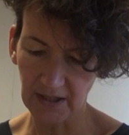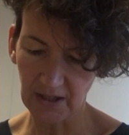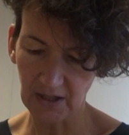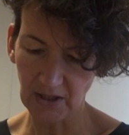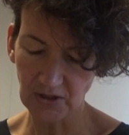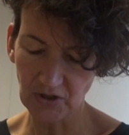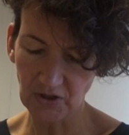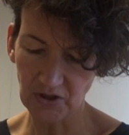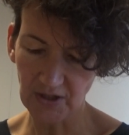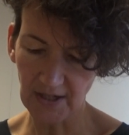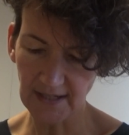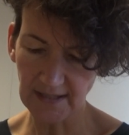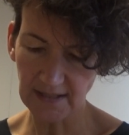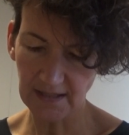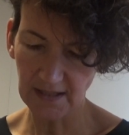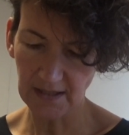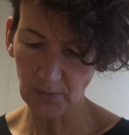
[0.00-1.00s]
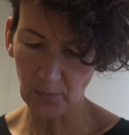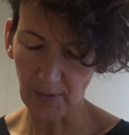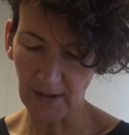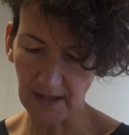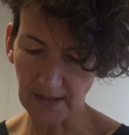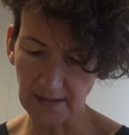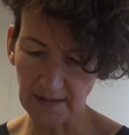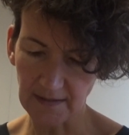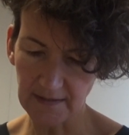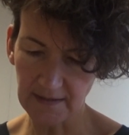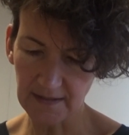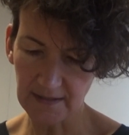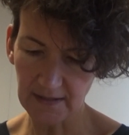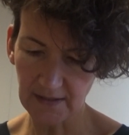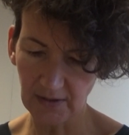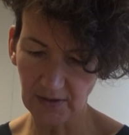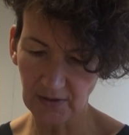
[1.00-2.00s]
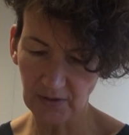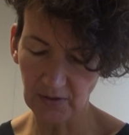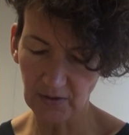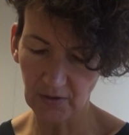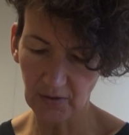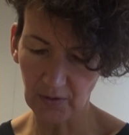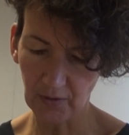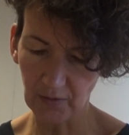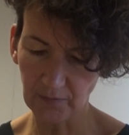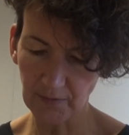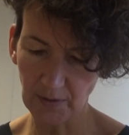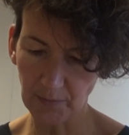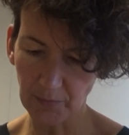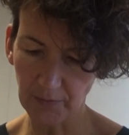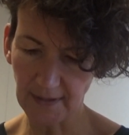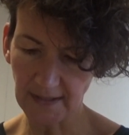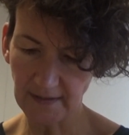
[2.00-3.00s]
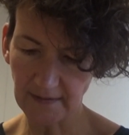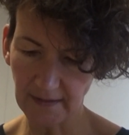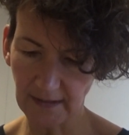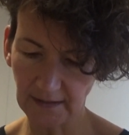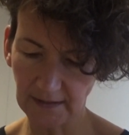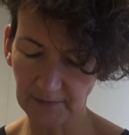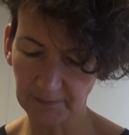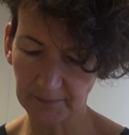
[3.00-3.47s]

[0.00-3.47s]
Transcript: a gentle awareness of your breathing.